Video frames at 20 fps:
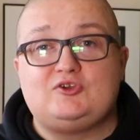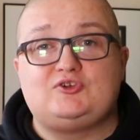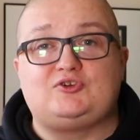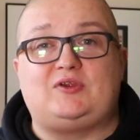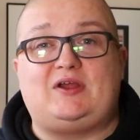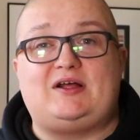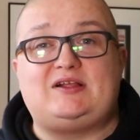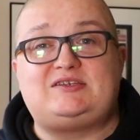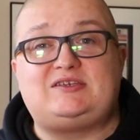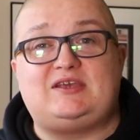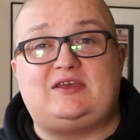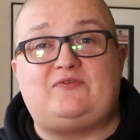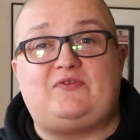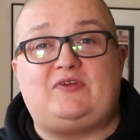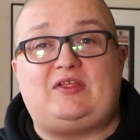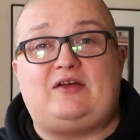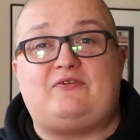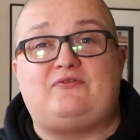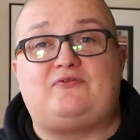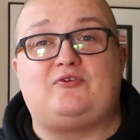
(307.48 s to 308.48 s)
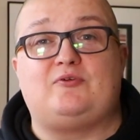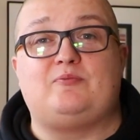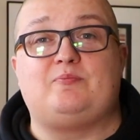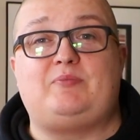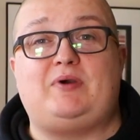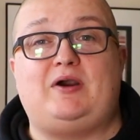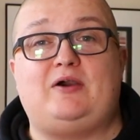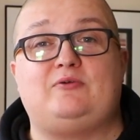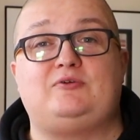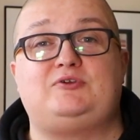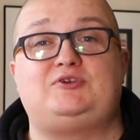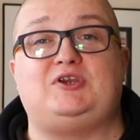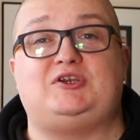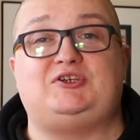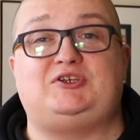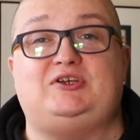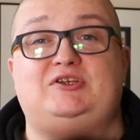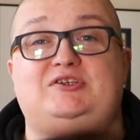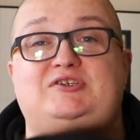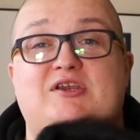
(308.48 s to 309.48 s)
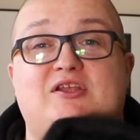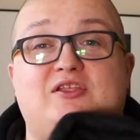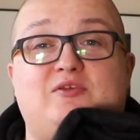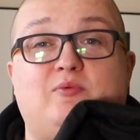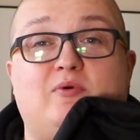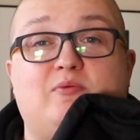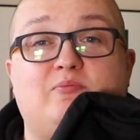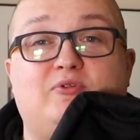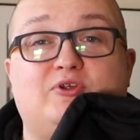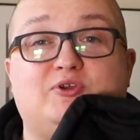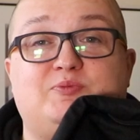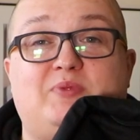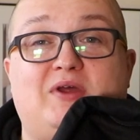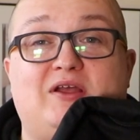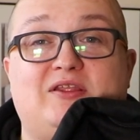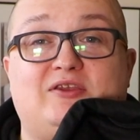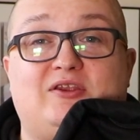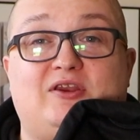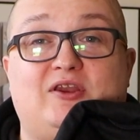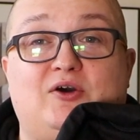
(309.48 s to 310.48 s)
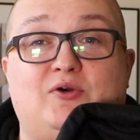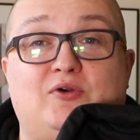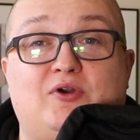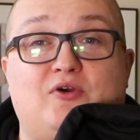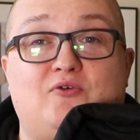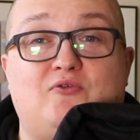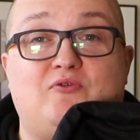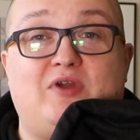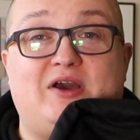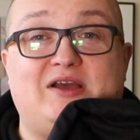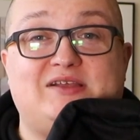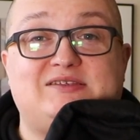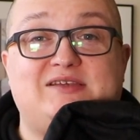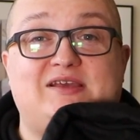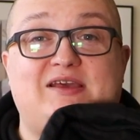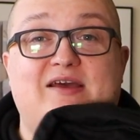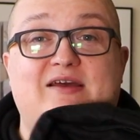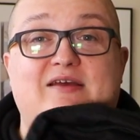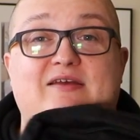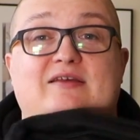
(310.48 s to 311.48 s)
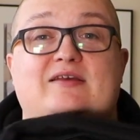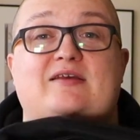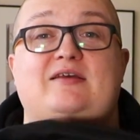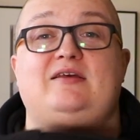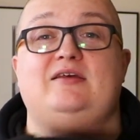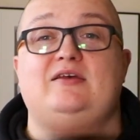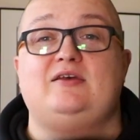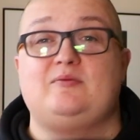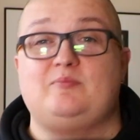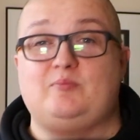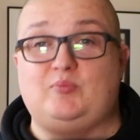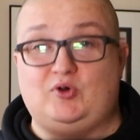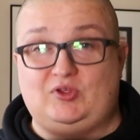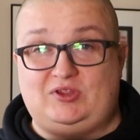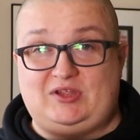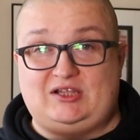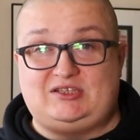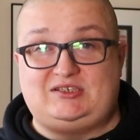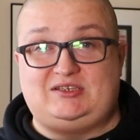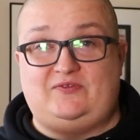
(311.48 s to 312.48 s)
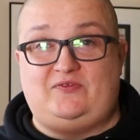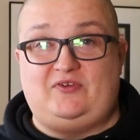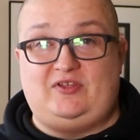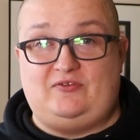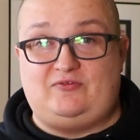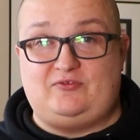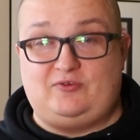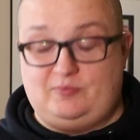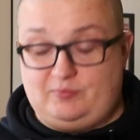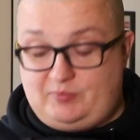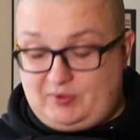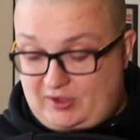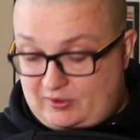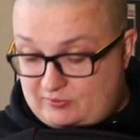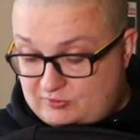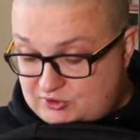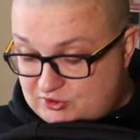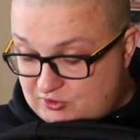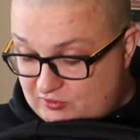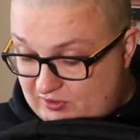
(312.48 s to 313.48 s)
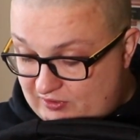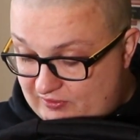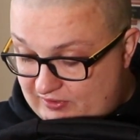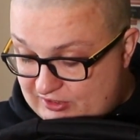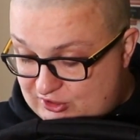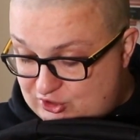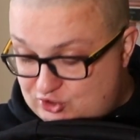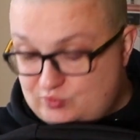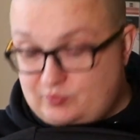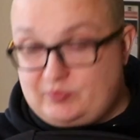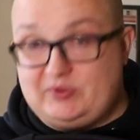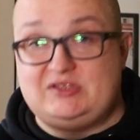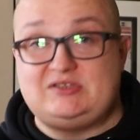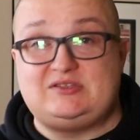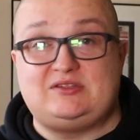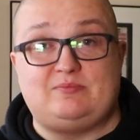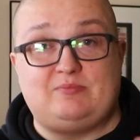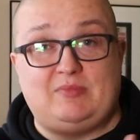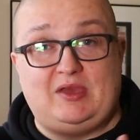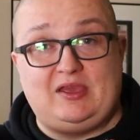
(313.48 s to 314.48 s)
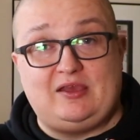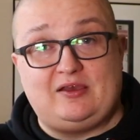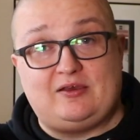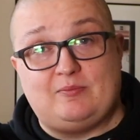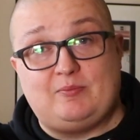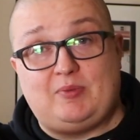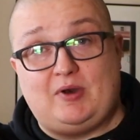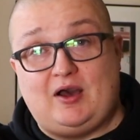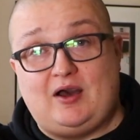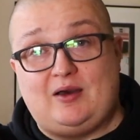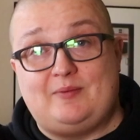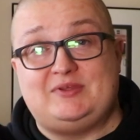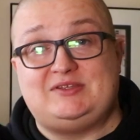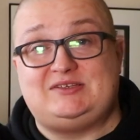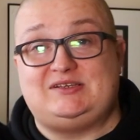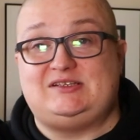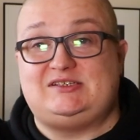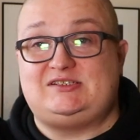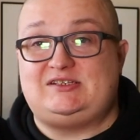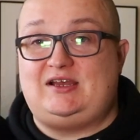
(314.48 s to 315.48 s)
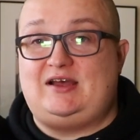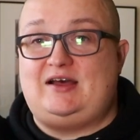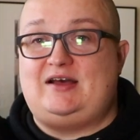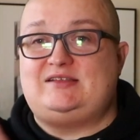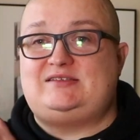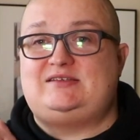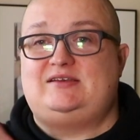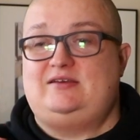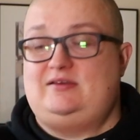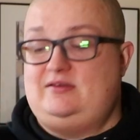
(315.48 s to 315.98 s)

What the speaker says: So that's it for that front pouch. As you can see, the OnePlus branded logo right here. But that's it for the front pouch. So now let's jump into the main compartment inside.